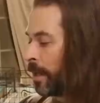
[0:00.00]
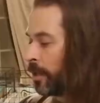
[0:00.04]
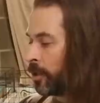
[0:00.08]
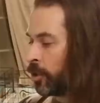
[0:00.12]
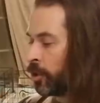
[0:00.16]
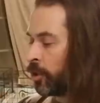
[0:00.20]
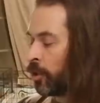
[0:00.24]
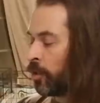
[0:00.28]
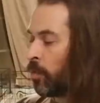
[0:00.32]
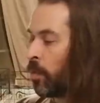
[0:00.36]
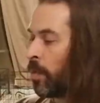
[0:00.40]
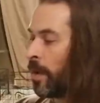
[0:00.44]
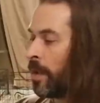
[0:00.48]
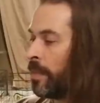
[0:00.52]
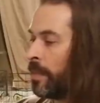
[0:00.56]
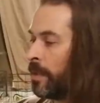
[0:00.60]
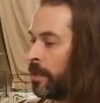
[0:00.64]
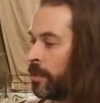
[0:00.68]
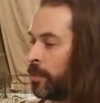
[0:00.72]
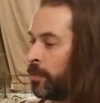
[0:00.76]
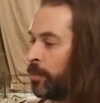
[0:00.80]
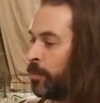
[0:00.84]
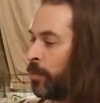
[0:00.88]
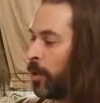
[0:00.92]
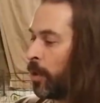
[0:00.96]
not sure when
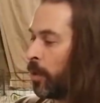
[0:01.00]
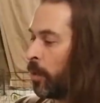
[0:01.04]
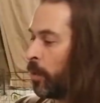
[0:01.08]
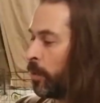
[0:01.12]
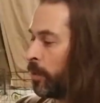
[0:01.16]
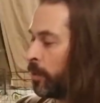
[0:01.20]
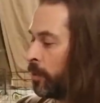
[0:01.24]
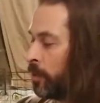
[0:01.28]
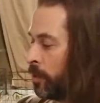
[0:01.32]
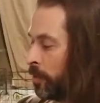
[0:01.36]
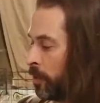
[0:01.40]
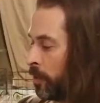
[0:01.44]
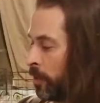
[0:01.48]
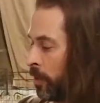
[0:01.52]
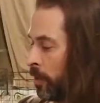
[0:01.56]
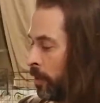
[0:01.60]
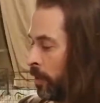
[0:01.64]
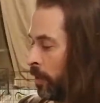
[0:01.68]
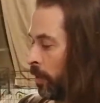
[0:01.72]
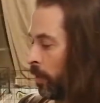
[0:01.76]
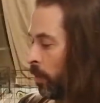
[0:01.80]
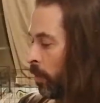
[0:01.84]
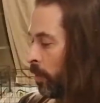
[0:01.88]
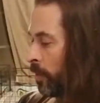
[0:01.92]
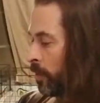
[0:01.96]
this book was
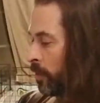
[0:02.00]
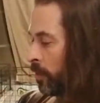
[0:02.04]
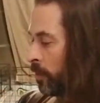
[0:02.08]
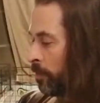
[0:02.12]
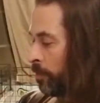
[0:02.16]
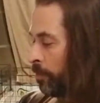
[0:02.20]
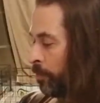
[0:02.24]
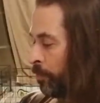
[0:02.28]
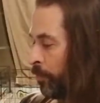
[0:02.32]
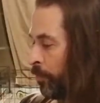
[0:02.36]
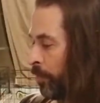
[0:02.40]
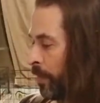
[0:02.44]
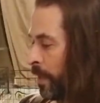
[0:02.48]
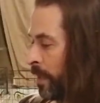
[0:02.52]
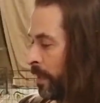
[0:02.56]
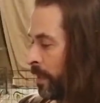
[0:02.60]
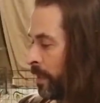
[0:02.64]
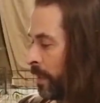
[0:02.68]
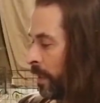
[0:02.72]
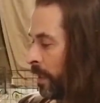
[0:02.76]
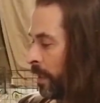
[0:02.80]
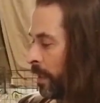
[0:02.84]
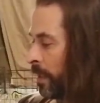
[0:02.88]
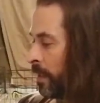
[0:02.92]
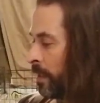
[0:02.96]

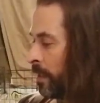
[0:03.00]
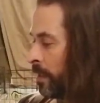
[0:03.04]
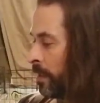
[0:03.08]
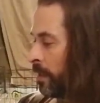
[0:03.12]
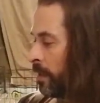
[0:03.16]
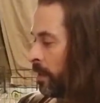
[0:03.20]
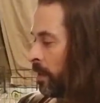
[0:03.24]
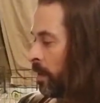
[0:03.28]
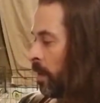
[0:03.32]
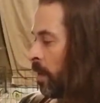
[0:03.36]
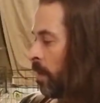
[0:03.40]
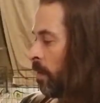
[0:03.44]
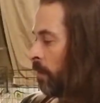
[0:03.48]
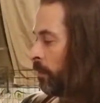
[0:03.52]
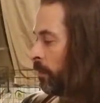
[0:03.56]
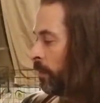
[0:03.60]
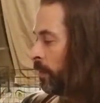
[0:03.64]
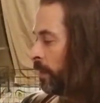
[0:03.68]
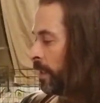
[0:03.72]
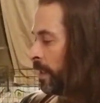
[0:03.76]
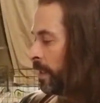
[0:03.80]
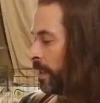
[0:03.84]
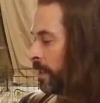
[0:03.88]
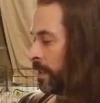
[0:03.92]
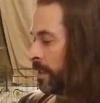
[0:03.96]
printed.
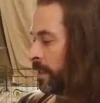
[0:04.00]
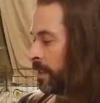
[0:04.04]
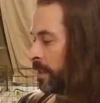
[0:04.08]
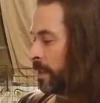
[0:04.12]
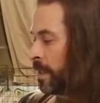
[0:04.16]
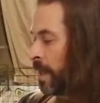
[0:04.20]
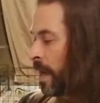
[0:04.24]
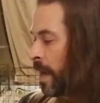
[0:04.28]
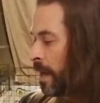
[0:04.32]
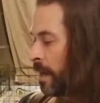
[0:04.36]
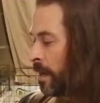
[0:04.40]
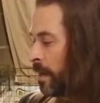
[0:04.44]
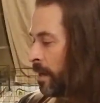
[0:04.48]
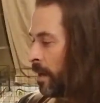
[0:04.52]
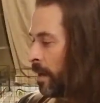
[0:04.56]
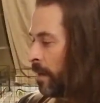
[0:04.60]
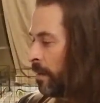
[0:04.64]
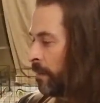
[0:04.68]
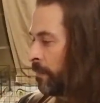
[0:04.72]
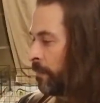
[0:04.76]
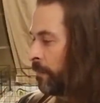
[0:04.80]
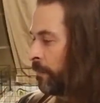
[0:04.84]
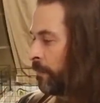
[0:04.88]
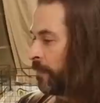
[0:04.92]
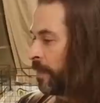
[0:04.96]
Hopefully it's not
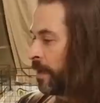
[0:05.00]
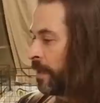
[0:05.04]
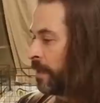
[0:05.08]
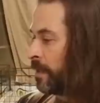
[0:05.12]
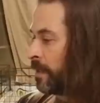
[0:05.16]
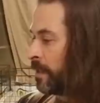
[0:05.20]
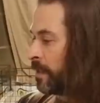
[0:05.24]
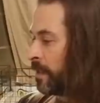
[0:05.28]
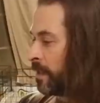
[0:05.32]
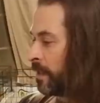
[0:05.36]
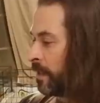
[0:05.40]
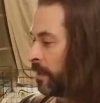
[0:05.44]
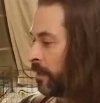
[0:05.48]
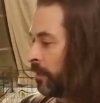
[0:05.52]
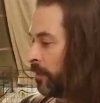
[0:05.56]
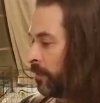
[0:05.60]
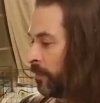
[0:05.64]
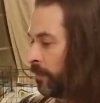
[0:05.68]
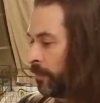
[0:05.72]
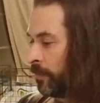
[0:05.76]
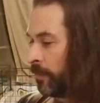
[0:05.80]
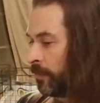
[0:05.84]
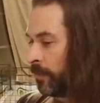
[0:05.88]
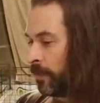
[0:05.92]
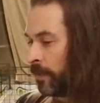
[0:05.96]

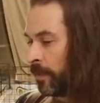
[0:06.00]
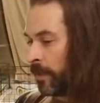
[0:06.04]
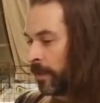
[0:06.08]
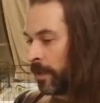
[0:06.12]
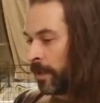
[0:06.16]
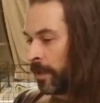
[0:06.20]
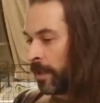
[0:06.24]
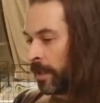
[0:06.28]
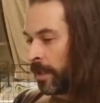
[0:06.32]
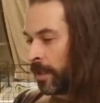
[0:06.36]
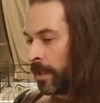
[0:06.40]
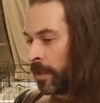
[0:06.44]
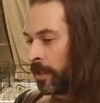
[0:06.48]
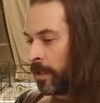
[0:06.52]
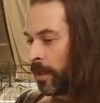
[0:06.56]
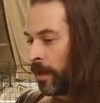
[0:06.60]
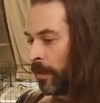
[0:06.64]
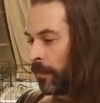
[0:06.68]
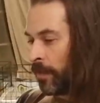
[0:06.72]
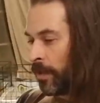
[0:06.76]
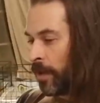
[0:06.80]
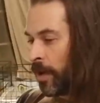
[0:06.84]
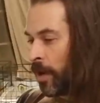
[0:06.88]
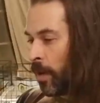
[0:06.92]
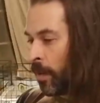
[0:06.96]
offensive. You
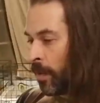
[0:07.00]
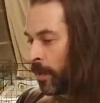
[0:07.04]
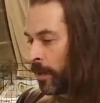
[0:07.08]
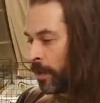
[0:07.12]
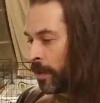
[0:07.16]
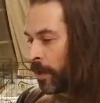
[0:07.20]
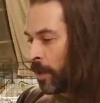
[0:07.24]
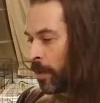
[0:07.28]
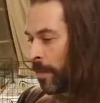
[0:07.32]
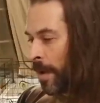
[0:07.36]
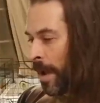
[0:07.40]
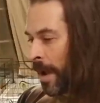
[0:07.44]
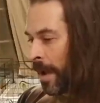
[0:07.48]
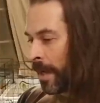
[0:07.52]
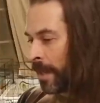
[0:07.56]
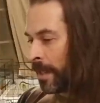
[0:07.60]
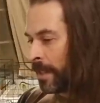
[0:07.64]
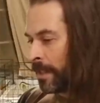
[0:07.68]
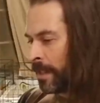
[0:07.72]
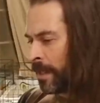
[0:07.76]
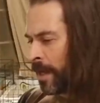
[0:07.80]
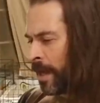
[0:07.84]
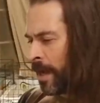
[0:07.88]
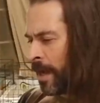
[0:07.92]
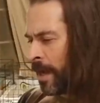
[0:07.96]
never know when you go back
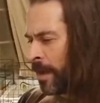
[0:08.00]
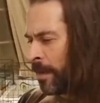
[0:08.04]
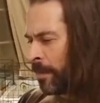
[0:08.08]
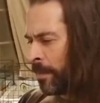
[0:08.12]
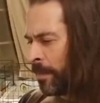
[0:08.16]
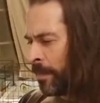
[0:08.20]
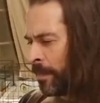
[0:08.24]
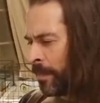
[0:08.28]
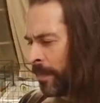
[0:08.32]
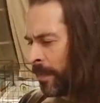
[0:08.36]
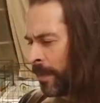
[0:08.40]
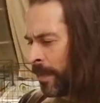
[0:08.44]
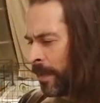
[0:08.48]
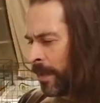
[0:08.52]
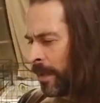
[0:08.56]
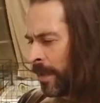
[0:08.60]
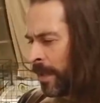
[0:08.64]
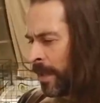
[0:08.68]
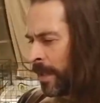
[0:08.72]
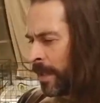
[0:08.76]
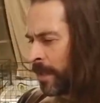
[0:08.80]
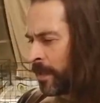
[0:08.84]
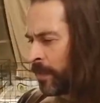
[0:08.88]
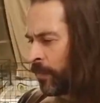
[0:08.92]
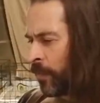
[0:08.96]
in time
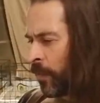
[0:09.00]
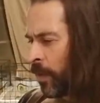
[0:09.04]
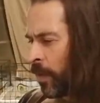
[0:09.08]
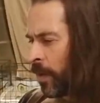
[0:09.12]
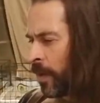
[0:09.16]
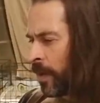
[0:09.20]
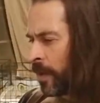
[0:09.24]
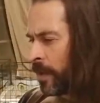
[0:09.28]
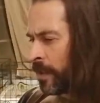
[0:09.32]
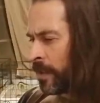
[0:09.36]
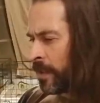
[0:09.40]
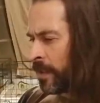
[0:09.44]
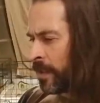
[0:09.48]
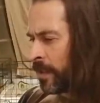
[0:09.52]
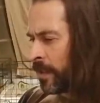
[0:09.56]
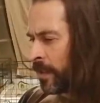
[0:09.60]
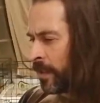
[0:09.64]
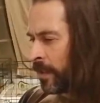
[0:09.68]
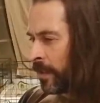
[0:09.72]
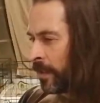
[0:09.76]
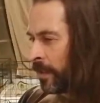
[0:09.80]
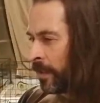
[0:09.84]
as far as...